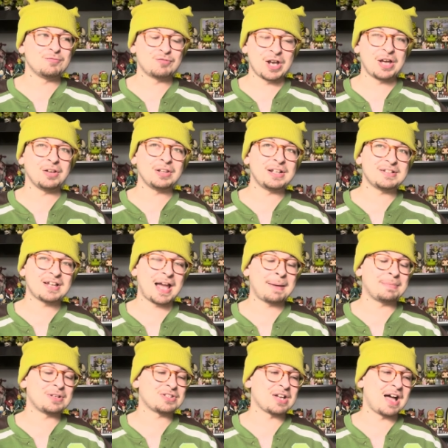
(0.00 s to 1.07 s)
rarely
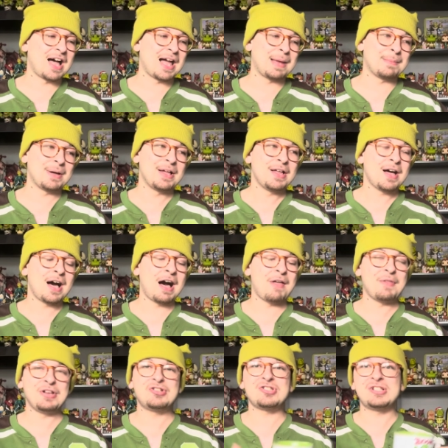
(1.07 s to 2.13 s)
time to time, uh,
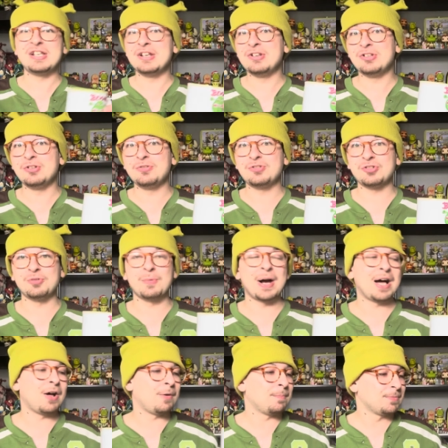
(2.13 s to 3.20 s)
they just didn't do too
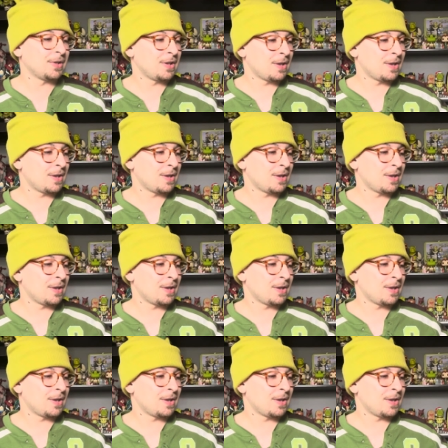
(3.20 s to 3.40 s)
well.